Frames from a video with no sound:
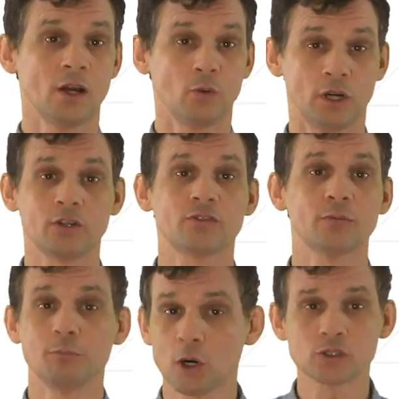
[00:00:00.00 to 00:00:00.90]
One of the
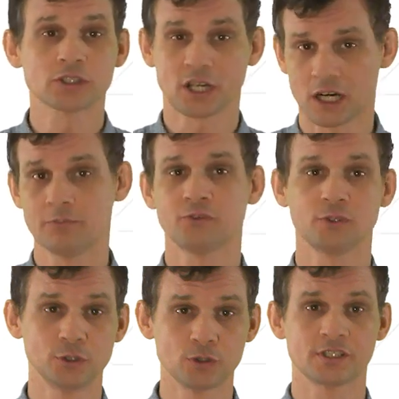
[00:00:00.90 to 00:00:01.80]
most harmful
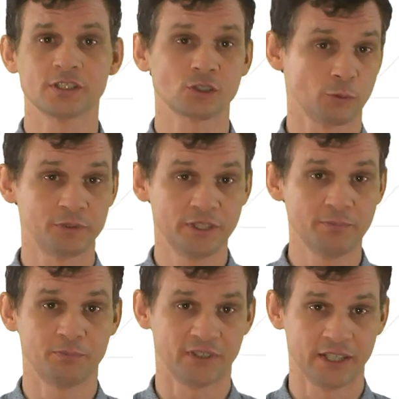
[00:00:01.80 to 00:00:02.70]
uses of
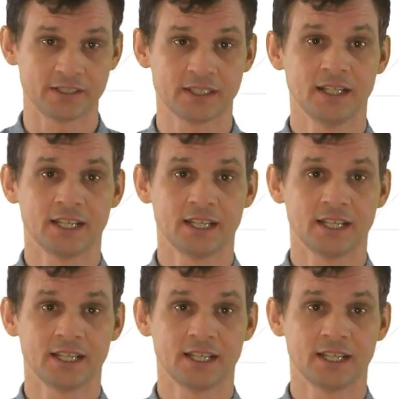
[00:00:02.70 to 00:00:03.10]
deepfakes